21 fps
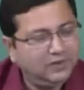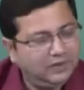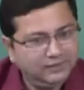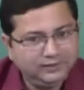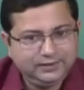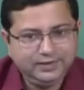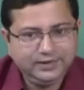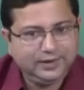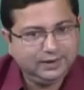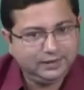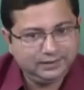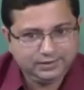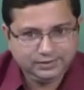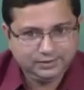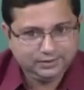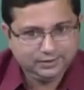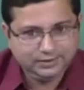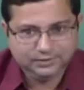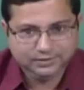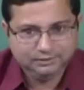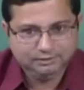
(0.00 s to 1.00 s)
Once they are
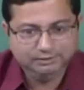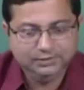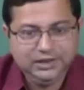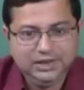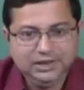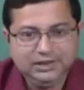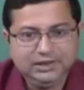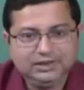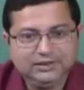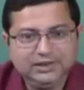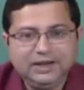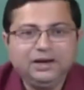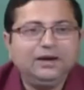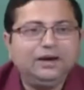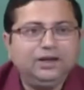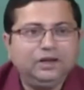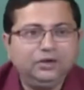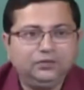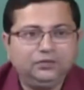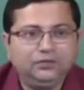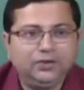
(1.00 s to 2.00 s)
built, they
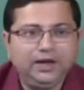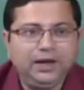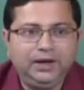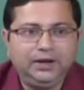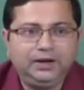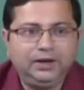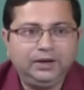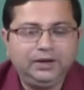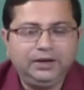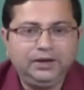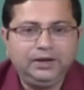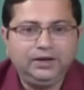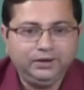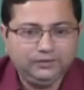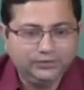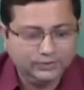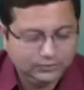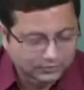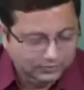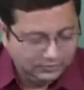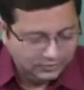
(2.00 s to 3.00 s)
are ready to fire.
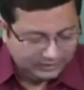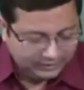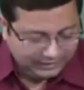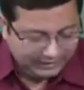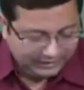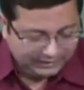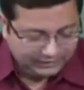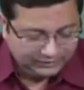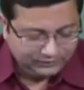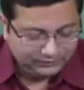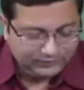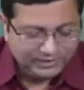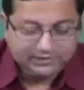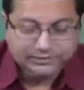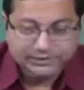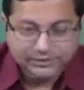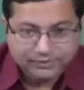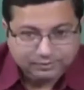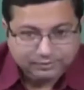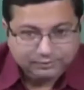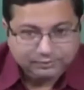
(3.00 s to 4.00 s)
So, that is
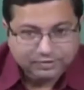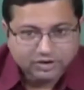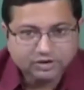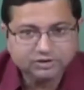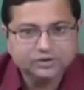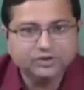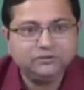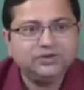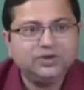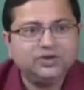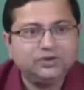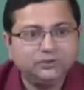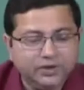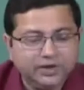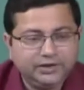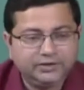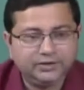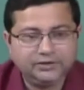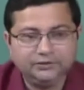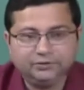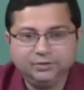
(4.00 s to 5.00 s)
why this, because of this
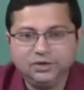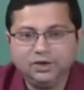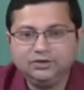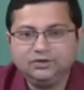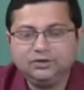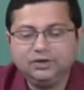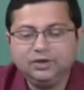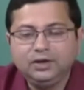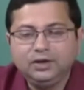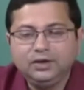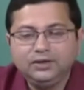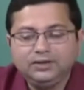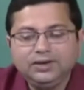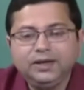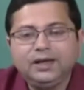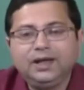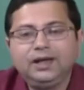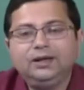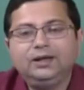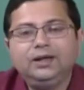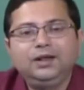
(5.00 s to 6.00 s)
quick response,
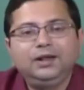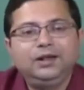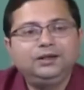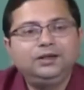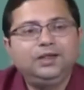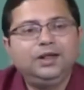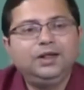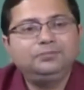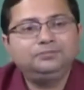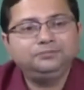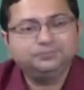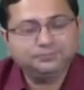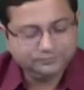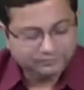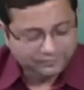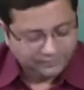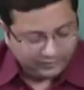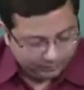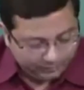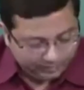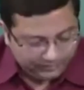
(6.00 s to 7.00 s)
they are the
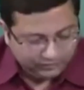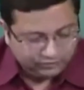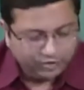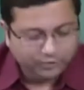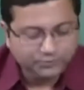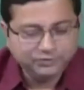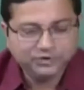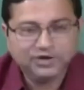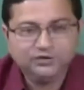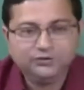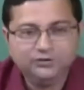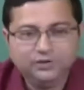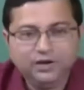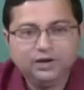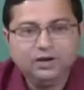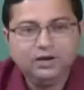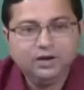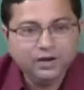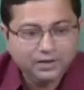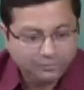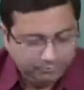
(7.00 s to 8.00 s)
best option
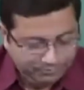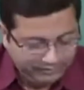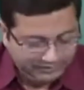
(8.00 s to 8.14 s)
for